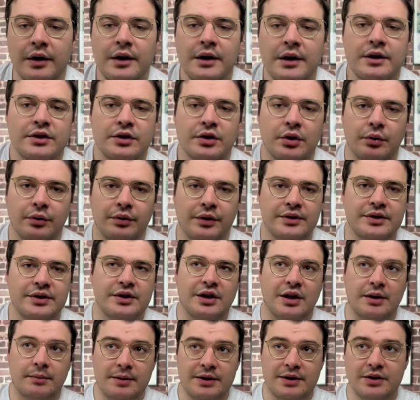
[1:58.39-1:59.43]
So this is going
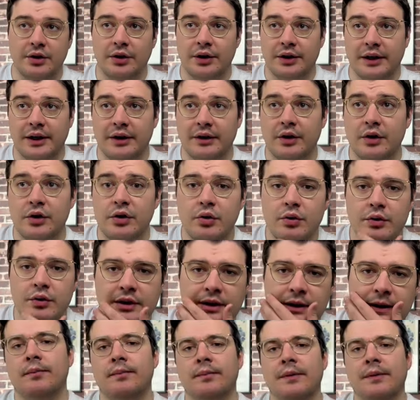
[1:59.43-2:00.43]
to be starting in the new year.